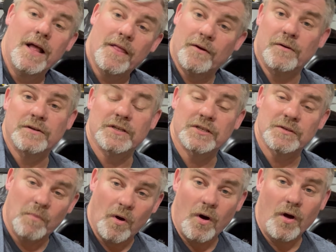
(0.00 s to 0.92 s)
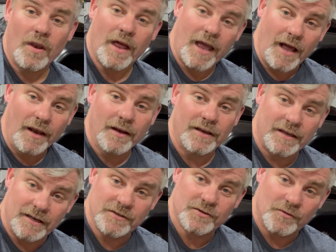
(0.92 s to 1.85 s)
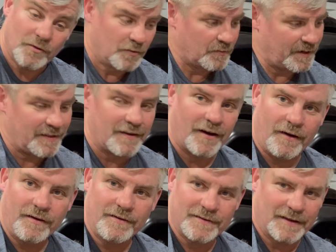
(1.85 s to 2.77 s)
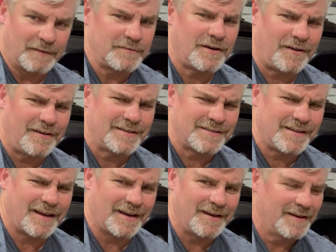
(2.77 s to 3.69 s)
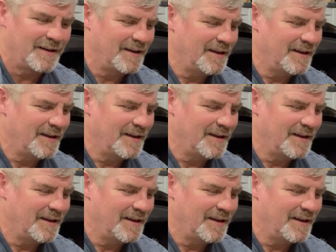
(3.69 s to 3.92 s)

There's a small Allen key screw right there. That was hard to say.